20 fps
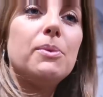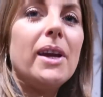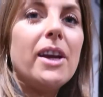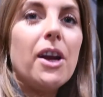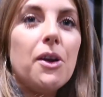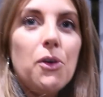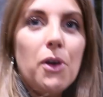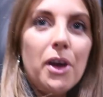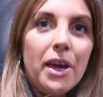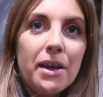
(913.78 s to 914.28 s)
we're
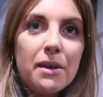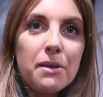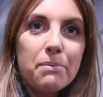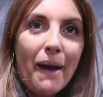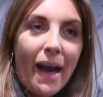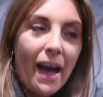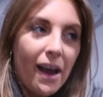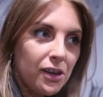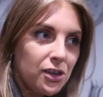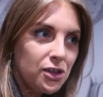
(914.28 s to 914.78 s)
going
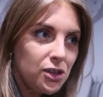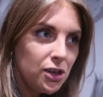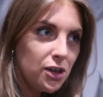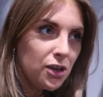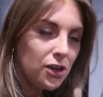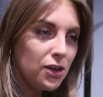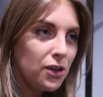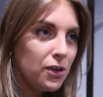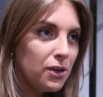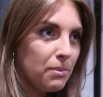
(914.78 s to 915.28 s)
back to
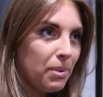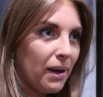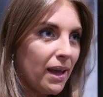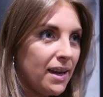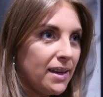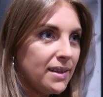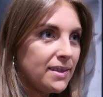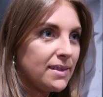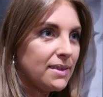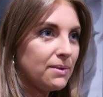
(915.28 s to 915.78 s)
the
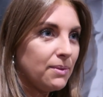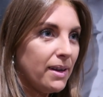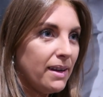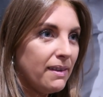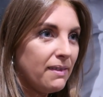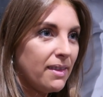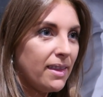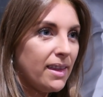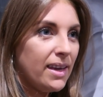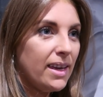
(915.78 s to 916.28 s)
place
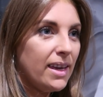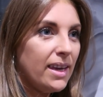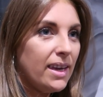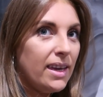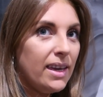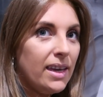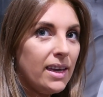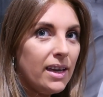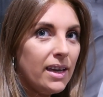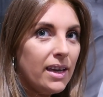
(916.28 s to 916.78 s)
with
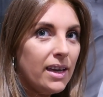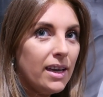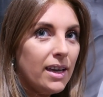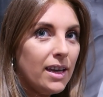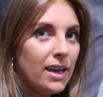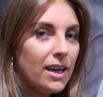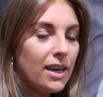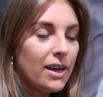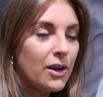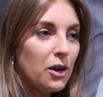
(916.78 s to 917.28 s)
the
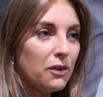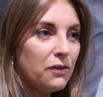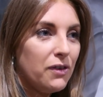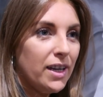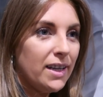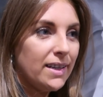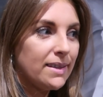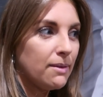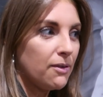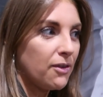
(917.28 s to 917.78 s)

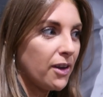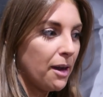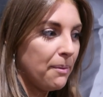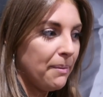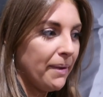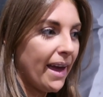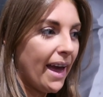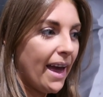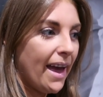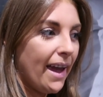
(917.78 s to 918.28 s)
coffees of
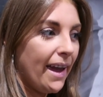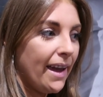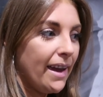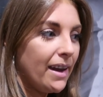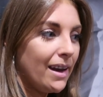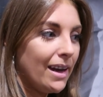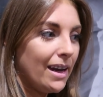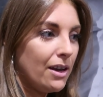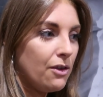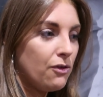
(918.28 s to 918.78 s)
Kim
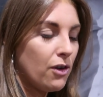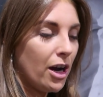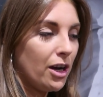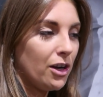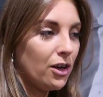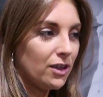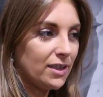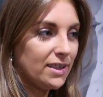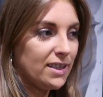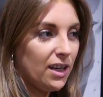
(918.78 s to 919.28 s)
K and
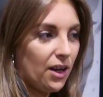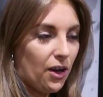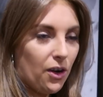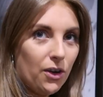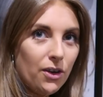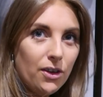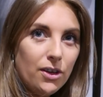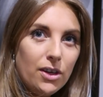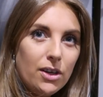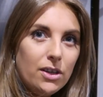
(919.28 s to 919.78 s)
Ryan Gosling
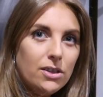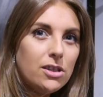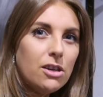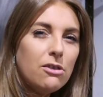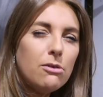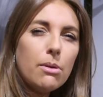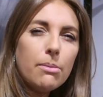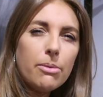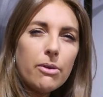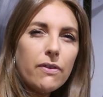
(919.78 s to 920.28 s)
on.
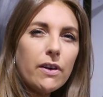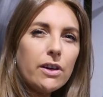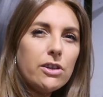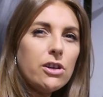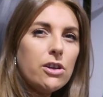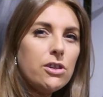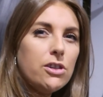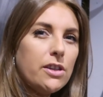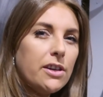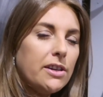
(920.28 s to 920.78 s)
Don't remember if I
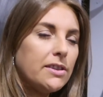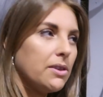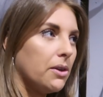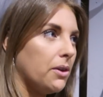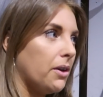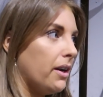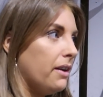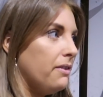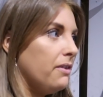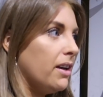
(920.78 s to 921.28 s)
showed you those
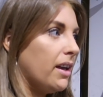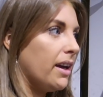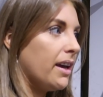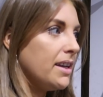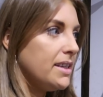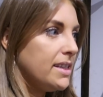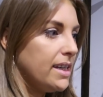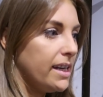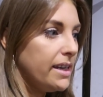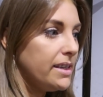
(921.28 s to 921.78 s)
on, I feel like
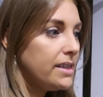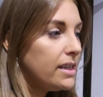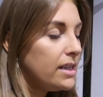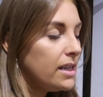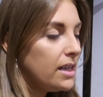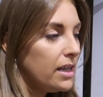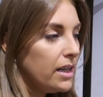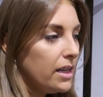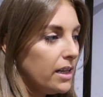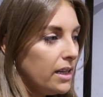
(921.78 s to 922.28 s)
I did.
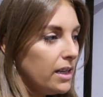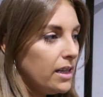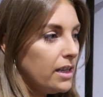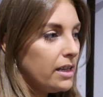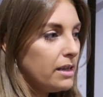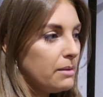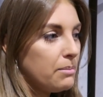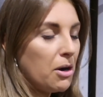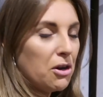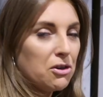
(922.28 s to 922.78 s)

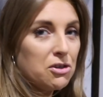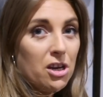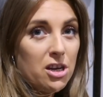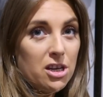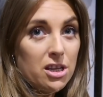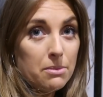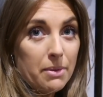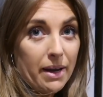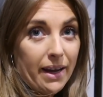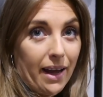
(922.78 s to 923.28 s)
But I'll show
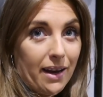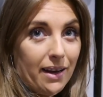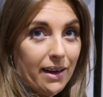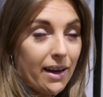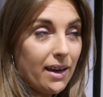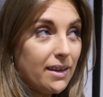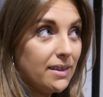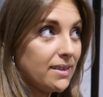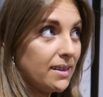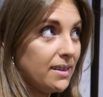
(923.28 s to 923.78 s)
you them again in
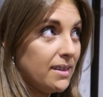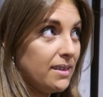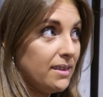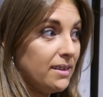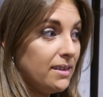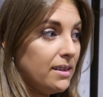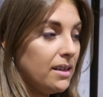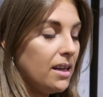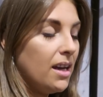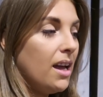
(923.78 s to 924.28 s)
case I
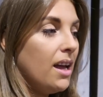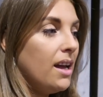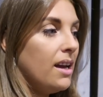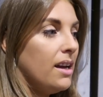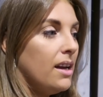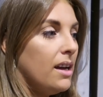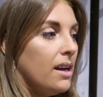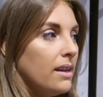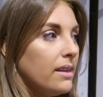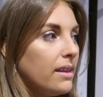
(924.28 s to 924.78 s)
didn't.
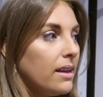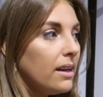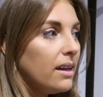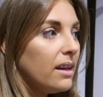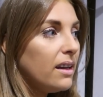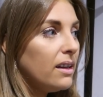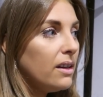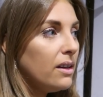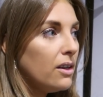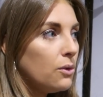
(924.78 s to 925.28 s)

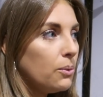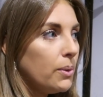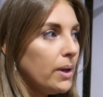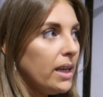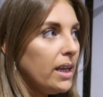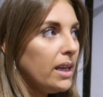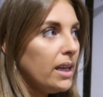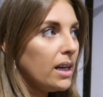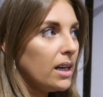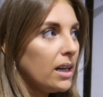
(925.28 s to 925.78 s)
Then
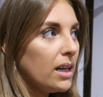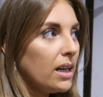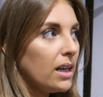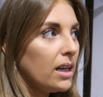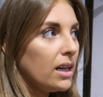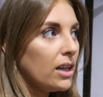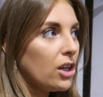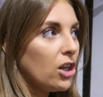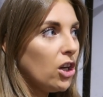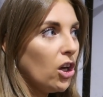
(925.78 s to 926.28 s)
we
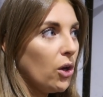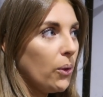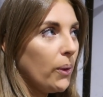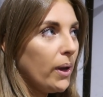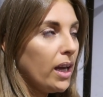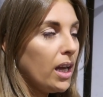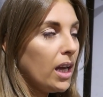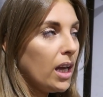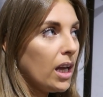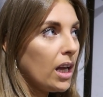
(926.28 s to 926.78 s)
are
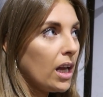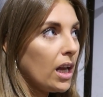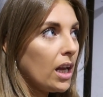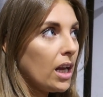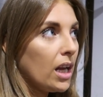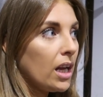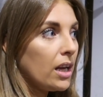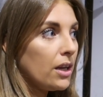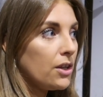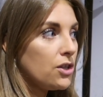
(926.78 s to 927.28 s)

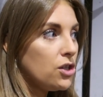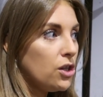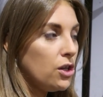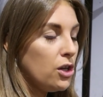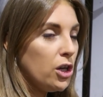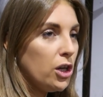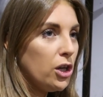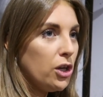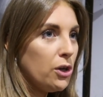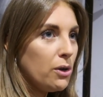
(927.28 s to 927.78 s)
going
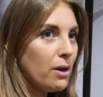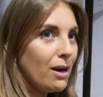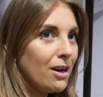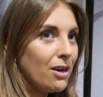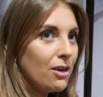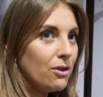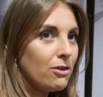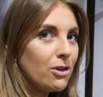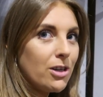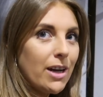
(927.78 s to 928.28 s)
to
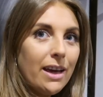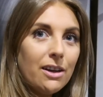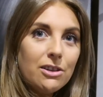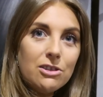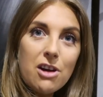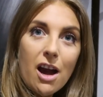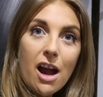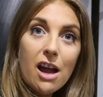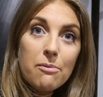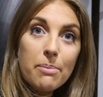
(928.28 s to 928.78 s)
Rodeo
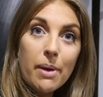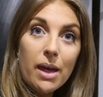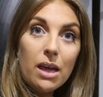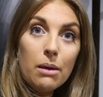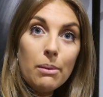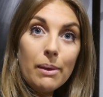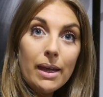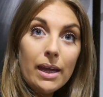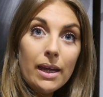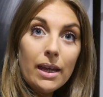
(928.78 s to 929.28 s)
Drive,
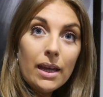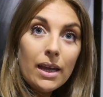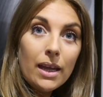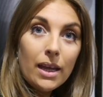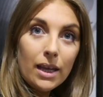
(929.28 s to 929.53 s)
baby.